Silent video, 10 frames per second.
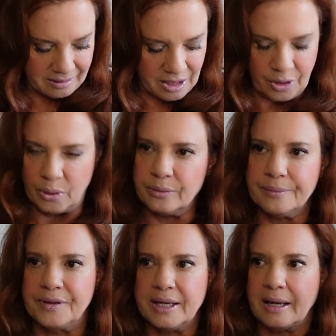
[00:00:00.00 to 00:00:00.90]
you know,
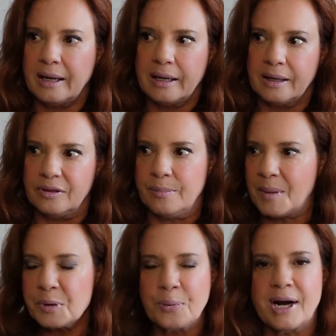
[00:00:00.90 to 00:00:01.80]
the, the
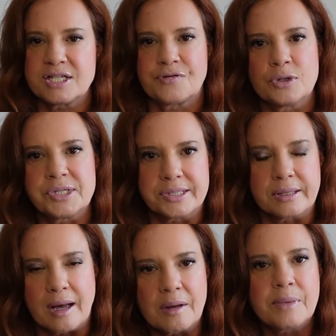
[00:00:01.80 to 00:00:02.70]
member price versus the
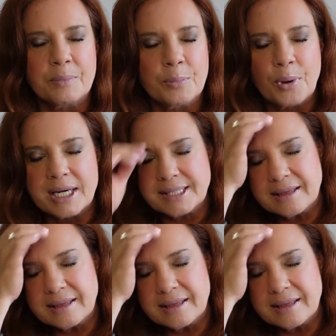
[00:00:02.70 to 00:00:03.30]
non-member price,